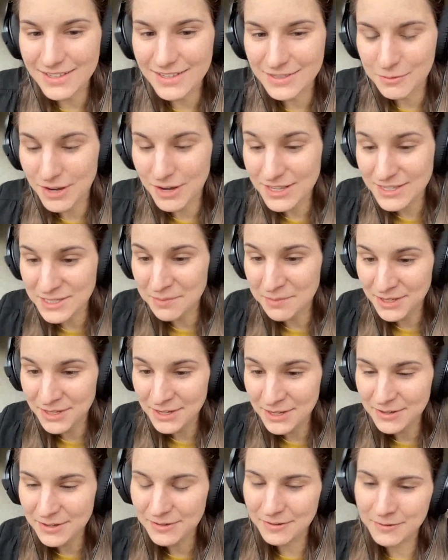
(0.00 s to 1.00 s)
it's quite
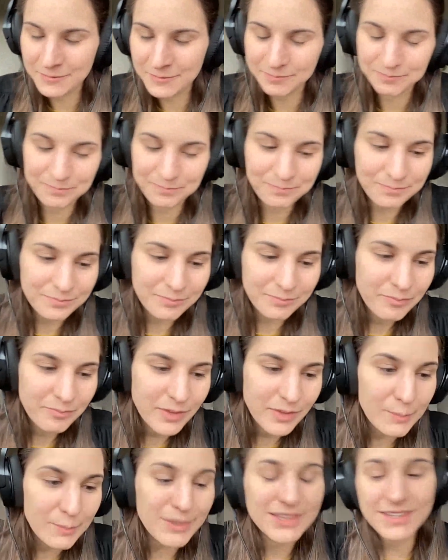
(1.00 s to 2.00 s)
something.
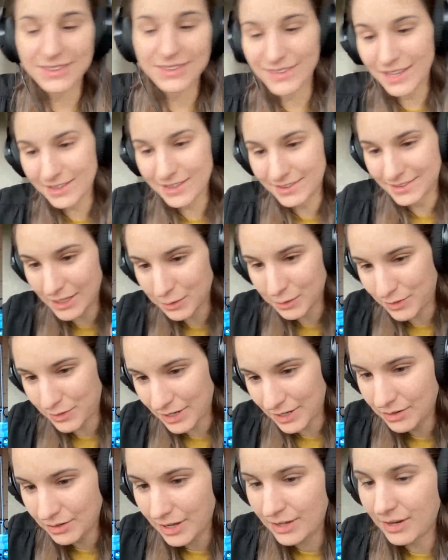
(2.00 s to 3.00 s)
But that
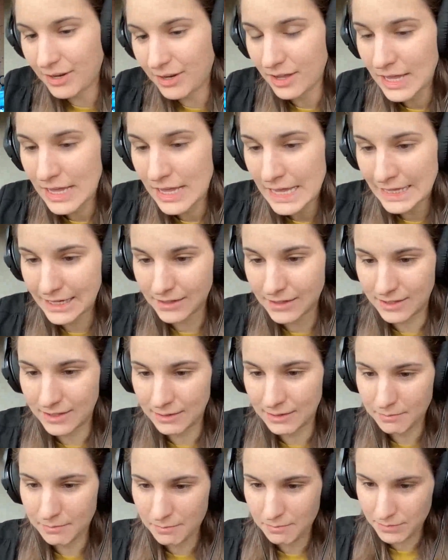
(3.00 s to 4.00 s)
way you can get
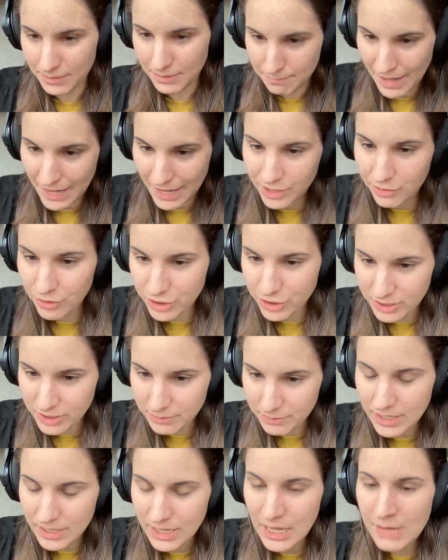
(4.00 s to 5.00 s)
the Mach
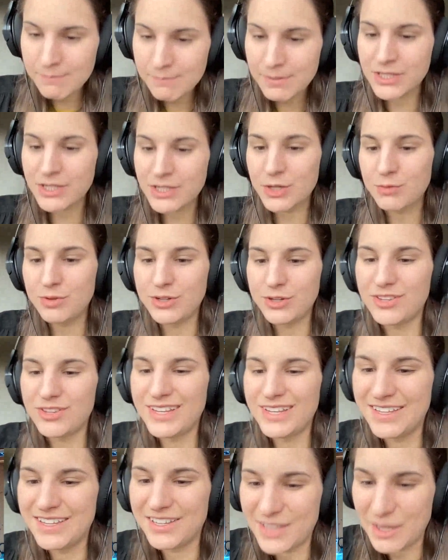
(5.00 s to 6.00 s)
regime, but you will
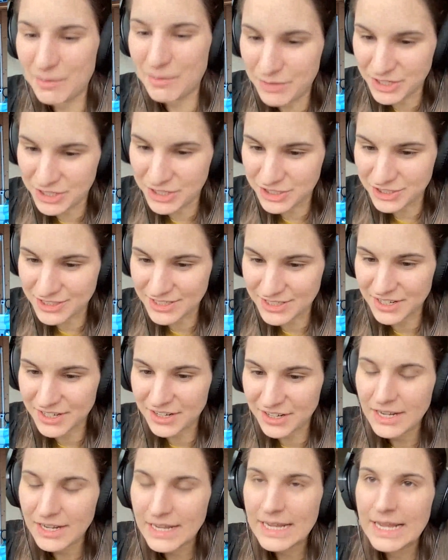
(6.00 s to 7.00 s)
not get the temperatures in
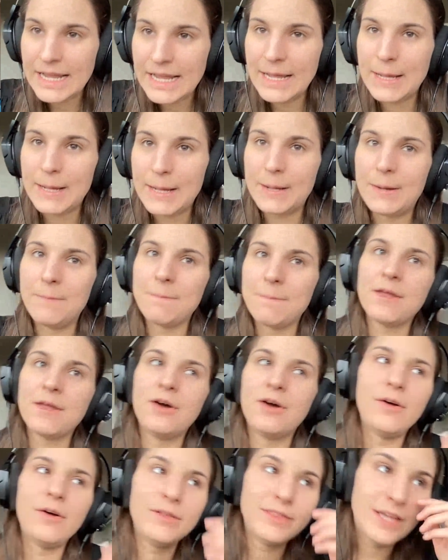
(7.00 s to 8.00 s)
there.
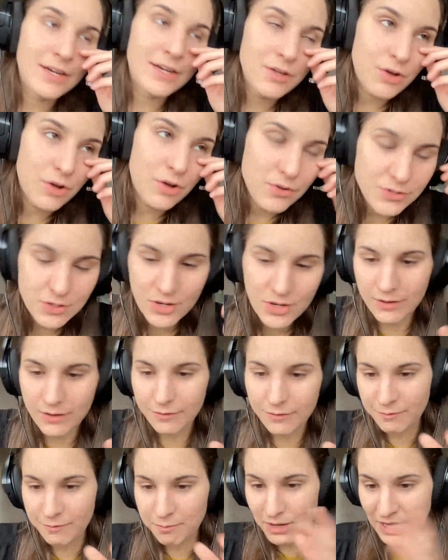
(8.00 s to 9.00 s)
Then you also
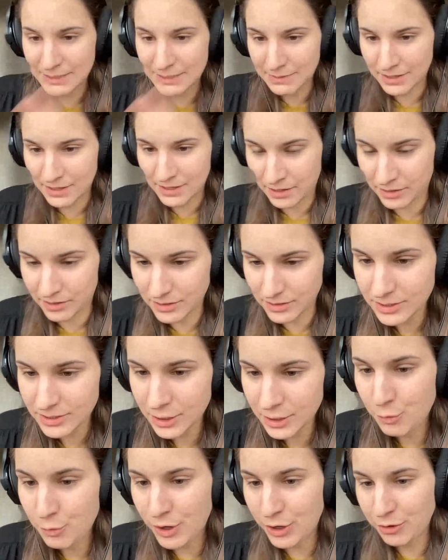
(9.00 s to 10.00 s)
have plasma
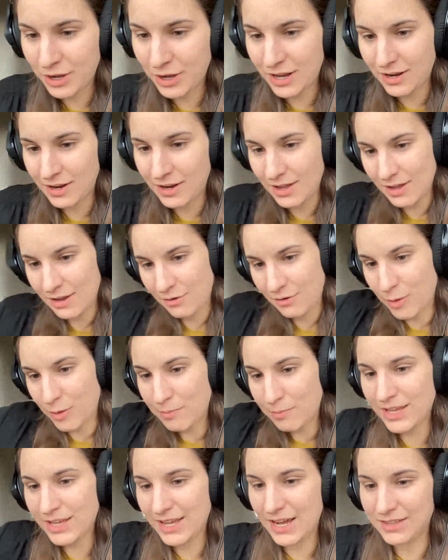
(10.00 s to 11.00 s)
tunnels where you can
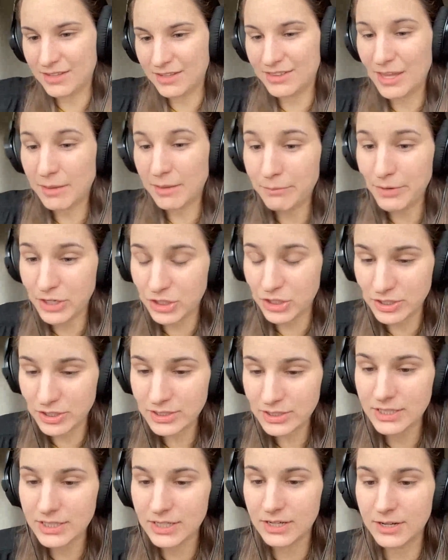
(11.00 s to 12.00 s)
replicate the
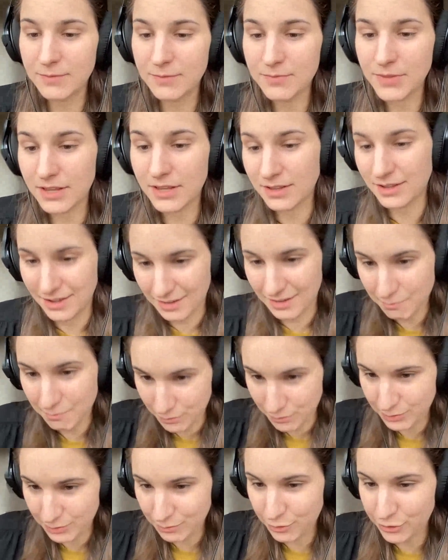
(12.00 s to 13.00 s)
temperatures and
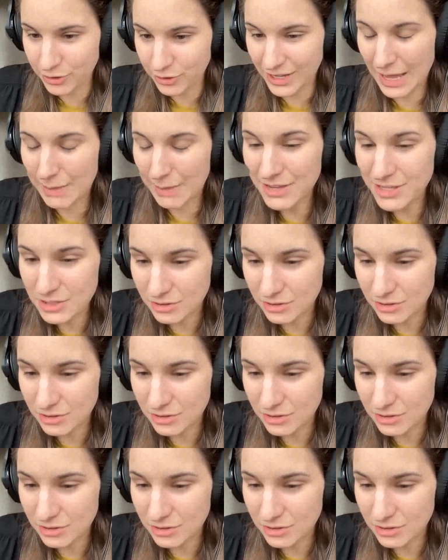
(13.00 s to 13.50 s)
the